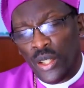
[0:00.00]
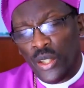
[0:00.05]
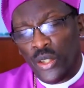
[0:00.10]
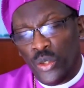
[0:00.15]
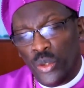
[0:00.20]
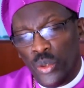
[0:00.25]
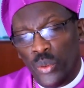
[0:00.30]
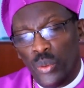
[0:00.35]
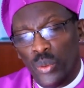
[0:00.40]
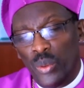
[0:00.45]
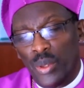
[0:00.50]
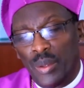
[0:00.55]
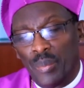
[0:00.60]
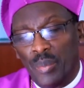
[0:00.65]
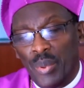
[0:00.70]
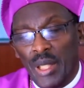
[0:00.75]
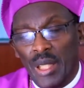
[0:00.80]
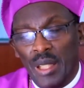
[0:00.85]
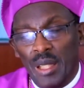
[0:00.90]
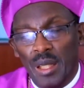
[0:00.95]
You will
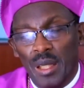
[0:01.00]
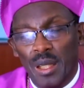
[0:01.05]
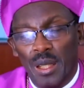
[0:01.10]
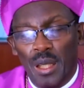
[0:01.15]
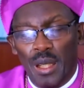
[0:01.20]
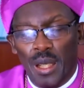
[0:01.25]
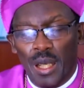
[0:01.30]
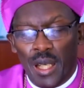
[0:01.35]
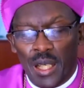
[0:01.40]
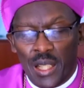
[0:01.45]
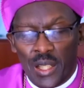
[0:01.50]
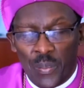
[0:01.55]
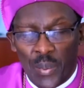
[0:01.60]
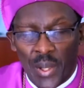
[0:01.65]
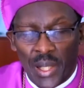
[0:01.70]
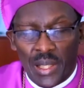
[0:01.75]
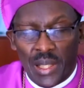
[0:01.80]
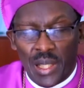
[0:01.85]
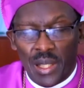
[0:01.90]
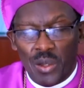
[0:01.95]
be
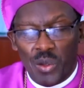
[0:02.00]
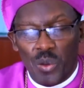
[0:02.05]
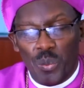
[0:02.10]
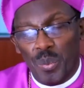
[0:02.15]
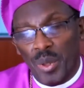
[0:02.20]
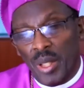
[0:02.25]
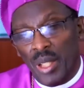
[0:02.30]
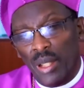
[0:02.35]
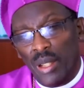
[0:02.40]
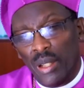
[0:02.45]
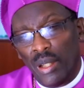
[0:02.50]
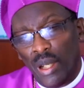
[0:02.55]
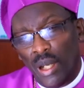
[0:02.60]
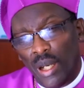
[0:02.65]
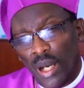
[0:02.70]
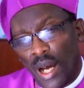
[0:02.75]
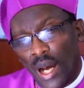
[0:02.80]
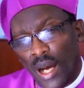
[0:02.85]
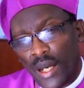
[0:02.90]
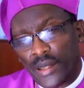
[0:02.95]
expected to be
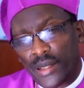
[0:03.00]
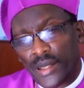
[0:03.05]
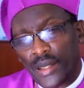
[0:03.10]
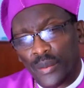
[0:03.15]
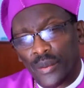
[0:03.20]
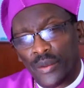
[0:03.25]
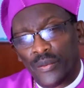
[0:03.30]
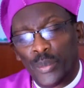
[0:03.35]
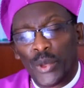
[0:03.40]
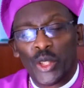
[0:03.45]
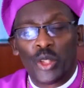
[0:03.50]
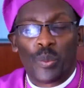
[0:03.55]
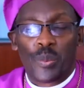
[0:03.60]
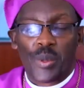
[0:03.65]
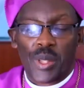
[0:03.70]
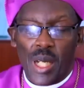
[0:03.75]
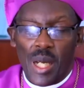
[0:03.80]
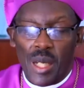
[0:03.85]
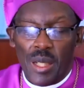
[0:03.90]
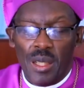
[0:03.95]
at the
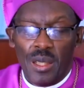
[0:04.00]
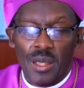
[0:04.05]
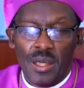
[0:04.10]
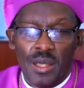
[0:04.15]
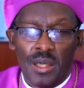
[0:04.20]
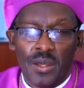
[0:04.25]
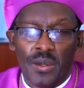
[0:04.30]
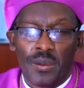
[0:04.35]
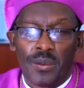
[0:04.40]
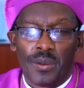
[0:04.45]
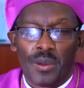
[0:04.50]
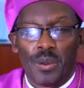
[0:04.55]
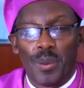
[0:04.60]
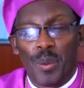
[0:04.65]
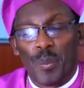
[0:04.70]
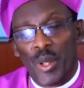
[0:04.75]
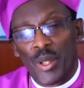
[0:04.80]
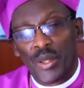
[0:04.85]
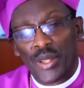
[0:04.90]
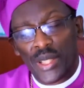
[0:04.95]
Bishop's Gardens from
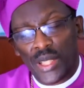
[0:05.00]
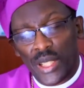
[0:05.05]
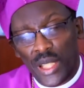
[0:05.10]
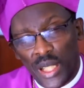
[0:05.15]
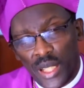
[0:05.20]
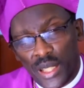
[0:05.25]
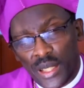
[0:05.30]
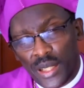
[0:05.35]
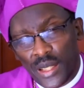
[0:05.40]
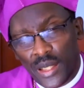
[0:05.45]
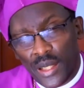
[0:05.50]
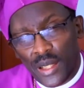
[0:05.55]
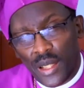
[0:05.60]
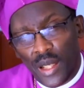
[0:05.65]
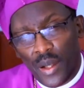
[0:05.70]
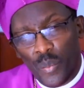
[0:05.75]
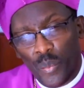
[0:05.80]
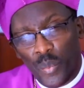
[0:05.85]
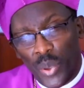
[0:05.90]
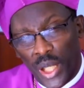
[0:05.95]
about 6
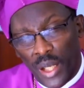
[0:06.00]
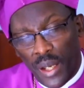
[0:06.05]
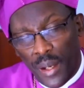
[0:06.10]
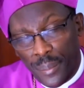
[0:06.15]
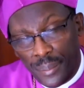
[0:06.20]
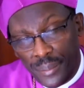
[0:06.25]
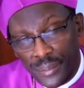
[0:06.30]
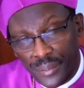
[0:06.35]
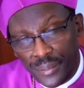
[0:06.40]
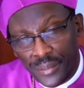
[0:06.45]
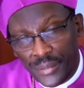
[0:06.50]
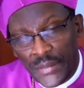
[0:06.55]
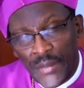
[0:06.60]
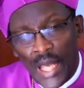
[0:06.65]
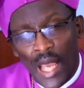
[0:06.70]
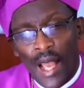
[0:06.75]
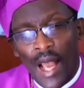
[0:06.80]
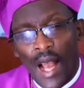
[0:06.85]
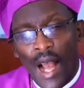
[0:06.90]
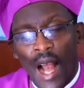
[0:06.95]
p.m.
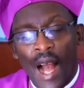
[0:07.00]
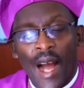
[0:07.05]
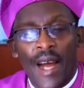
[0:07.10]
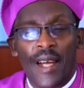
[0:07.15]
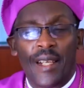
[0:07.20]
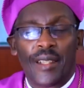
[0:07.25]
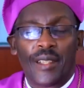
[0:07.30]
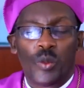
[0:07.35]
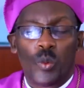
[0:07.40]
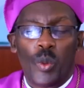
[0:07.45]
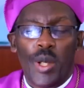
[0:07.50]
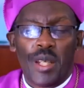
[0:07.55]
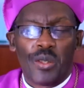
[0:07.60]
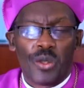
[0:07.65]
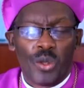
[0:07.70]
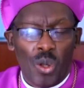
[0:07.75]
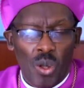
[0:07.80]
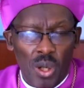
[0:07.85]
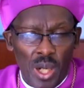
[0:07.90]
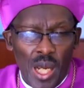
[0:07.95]
and we are
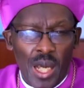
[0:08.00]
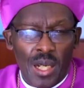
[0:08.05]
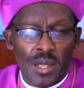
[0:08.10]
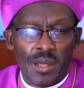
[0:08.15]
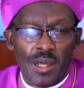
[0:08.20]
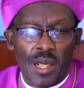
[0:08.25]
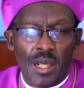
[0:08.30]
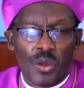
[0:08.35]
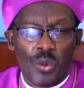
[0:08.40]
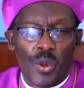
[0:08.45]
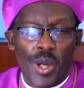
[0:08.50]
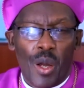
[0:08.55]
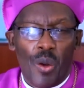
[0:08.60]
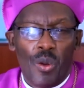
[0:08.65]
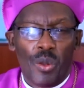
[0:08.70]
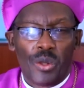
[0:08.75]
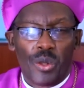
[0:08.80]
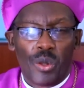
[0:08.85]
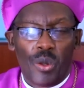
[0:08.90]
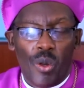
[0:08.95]
so glad that we are
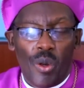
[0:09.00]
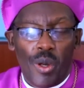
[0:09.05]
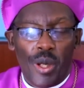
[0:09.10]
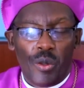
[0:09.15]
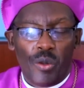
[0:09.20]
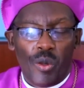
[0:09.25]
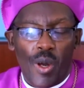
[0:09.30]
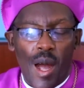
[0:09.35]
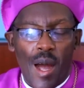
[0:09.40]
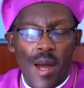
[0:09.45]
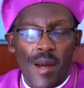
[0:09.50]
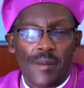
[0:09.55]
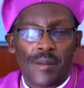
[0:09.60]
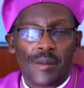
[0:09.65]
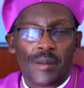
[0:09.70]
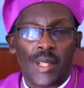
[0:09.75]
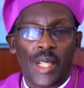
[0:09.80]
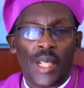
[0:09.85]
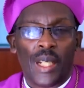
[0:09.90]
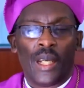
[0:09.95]
also going to
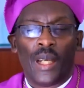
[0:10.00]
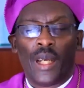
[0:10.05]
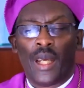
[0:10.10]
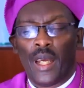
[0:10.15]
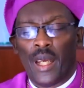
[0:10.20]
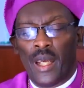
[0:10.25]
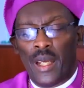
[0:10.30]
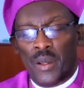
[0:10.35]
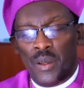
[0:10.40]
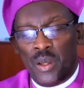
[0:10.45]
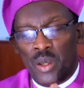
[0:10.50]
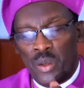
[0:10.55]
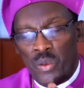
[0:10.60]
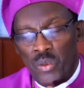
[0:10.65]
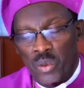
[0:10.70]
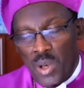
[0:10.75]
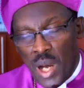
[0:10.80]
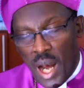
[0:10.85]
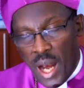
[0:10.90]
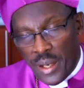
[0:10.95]
have a
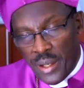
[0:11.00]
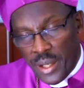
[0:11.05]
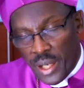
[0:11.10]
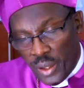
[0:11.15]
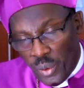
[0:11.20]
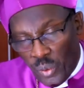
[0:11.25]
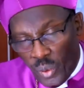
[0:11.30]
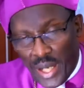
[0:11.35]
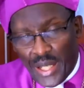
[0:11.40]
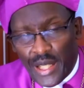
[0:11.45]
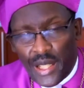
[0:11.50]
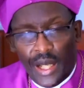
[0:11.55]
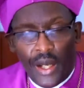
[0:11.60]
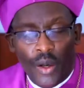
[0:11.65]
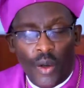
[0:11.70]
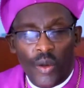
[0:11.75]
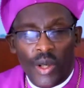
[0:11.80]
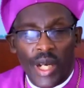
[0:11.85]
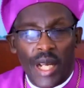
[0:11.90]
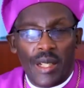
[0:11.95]

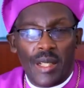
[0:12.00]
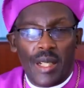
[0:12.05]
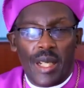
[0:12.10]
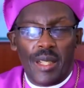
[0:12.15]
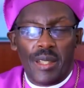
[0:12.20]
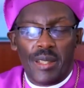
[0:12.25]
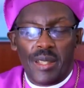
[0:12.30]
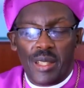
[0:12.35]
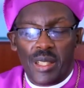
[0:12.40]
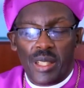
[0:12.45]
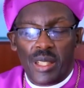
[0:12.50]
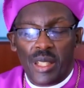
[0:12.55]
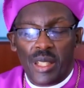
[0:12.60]
greatly honored guest,